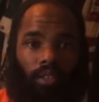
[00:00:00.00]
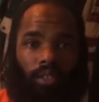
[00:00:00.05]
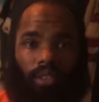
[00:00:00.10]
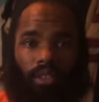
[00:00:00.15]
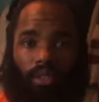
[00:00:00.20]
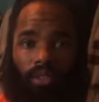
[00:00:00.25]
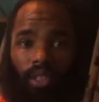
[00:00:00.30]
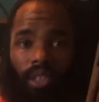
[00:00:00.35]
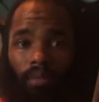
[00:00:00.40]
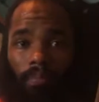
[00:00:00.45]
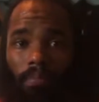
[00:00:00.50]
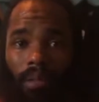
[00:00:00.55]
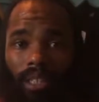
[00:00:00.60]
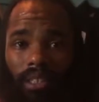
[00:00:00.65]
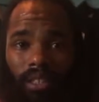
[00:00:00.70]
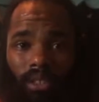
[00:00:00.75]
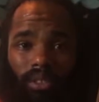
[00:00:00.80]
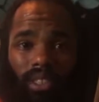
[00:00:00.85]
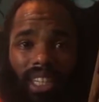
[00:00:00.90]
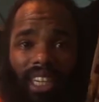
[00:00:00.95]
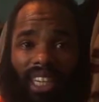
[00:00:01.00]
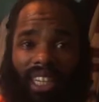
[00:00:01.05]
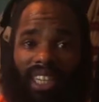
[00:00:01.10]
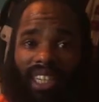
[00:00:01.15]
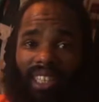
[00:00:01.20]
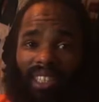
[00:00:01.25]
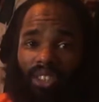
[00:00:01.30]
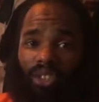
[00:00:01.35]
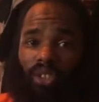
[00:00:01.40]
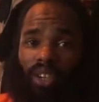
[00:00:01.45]
So your muscles can
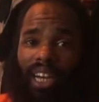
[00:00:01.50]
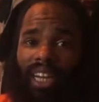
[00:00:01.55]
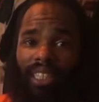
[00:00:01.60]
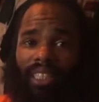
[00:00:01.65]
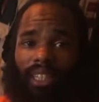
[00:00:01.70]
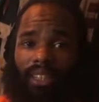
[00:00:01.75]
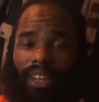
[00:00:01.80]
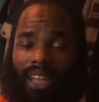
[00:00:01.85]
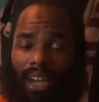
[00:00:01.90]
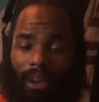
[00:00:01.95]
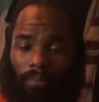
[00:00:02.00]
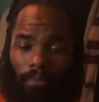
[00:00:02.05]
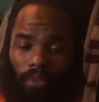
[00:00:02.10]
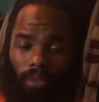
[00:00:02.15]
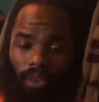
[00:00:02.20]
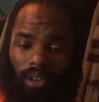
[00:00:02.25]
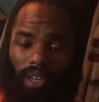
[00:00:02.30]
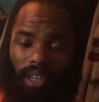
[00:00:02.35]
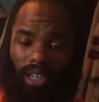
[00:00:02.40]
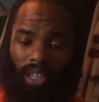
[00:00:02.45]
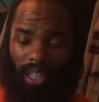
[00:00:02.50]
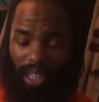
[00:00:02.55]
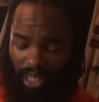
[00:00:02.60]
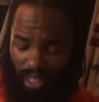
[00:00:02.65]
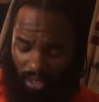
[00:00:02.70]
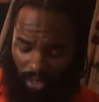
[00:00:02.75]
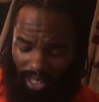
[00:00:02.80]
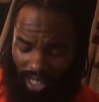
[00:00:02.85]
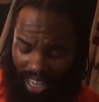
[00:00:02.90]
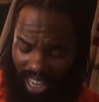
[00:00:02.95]
contract a lot more
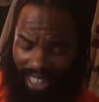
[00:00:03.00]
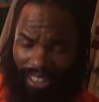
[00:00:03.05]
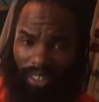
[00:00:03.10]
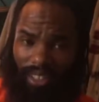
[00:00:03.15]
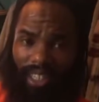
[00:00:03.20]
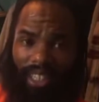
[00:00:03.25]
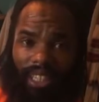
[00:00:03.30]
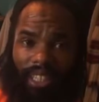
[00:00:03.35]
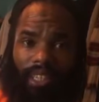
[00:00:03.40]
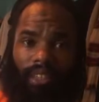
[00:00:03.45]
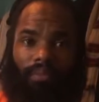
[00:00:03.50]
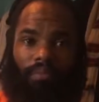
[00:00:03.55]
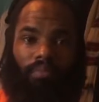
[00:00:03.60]
and you can actually